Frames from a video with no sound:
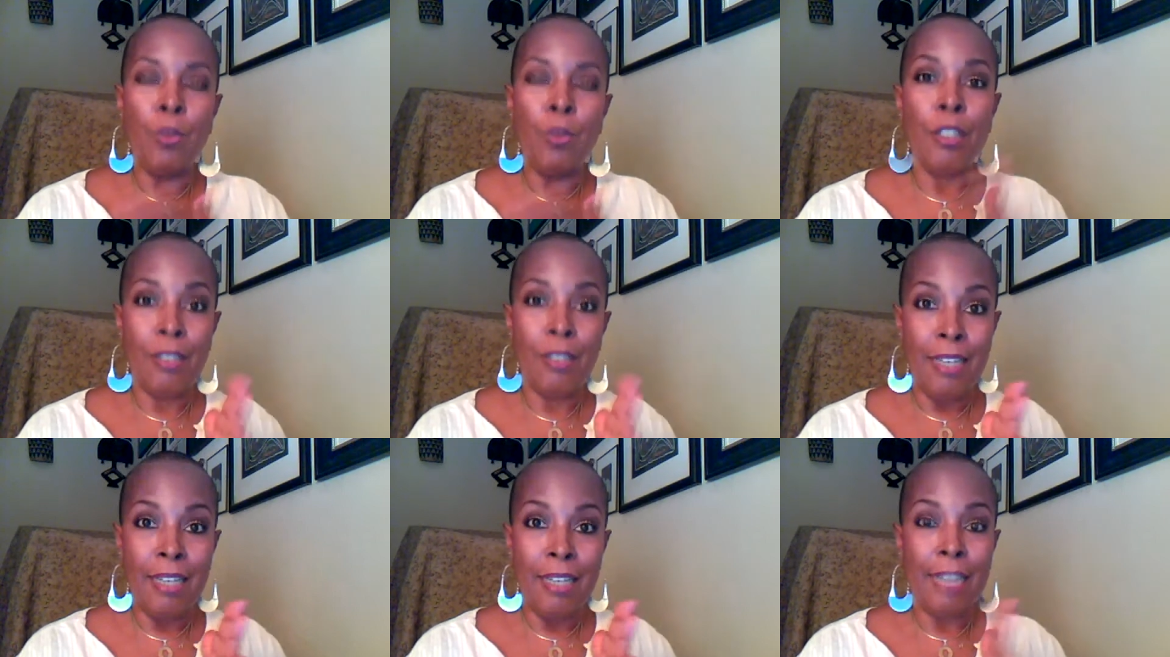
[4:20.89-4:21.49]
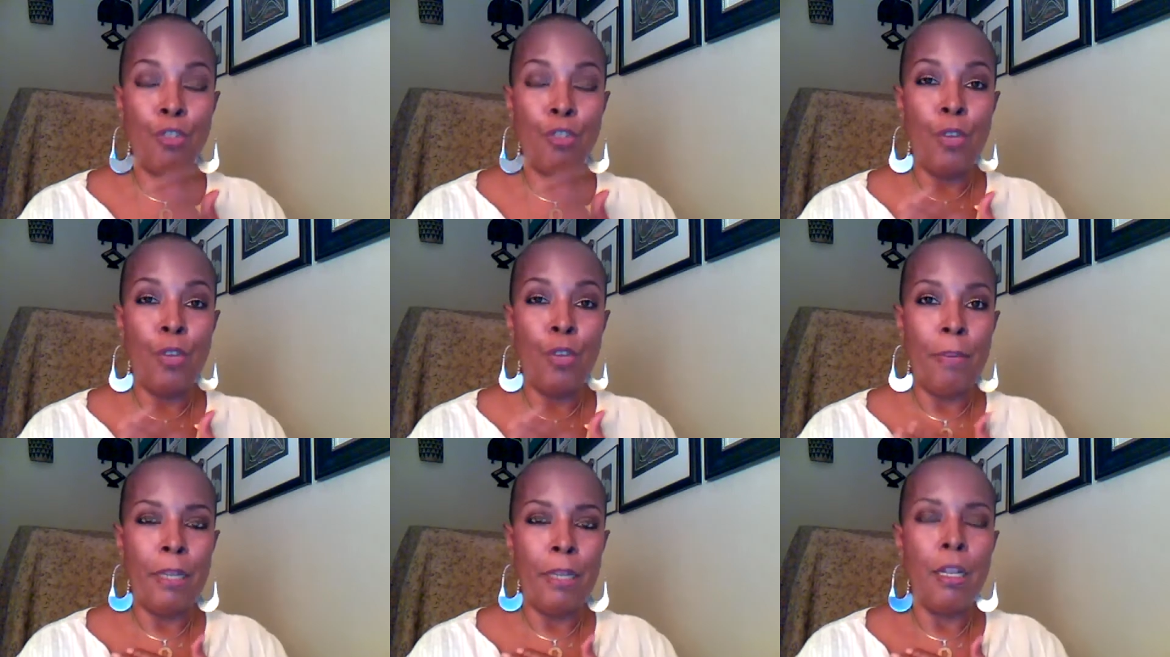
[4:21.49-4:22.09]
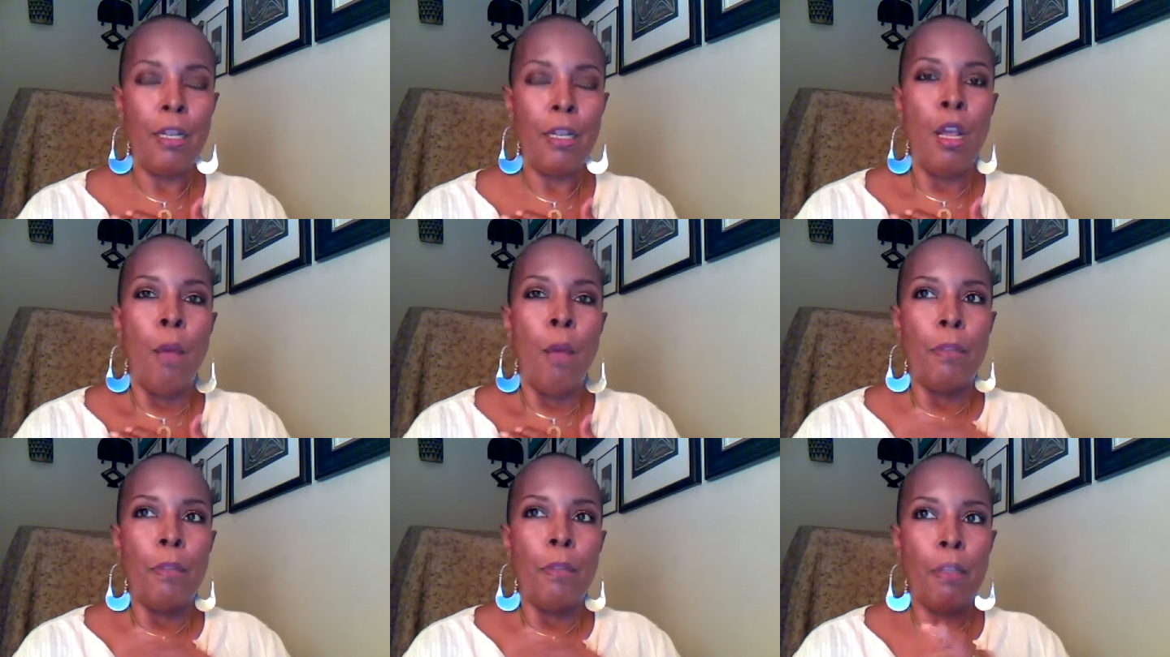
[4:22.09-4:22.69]
which is the next treatment.
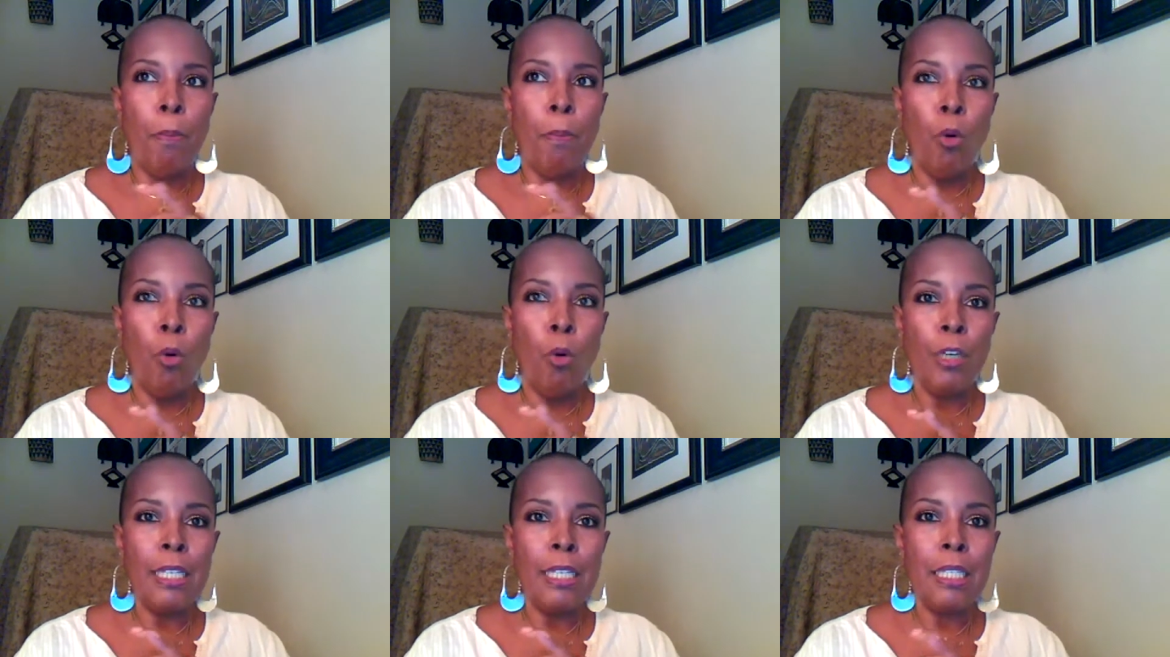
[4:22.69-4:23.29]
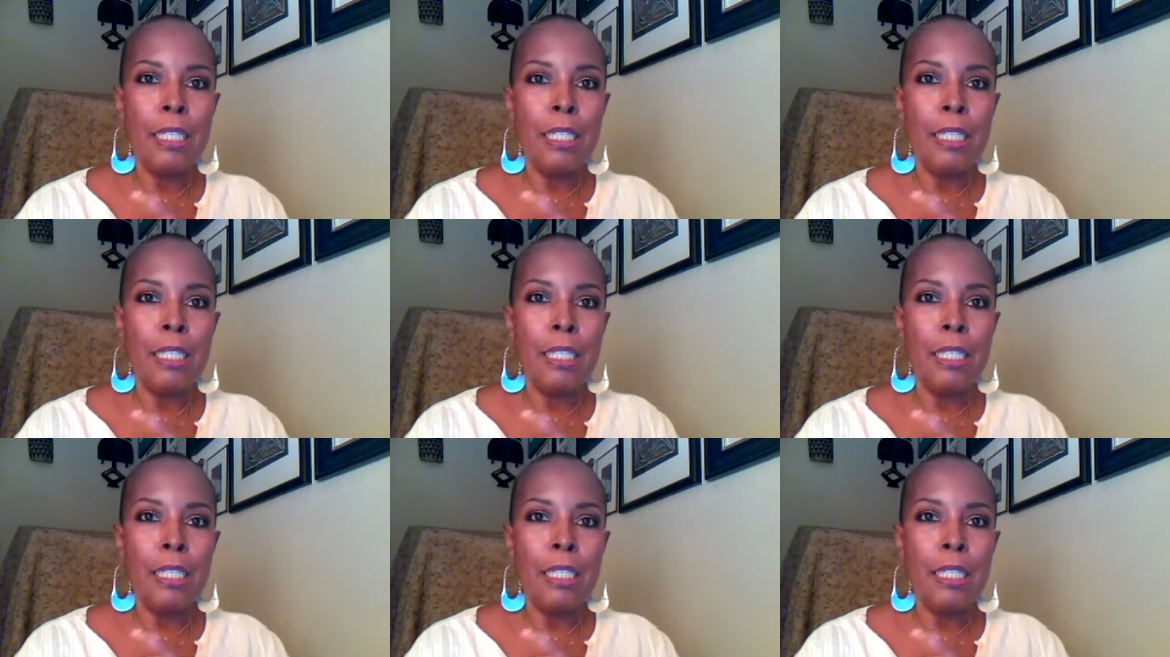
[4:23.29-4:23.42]
But the port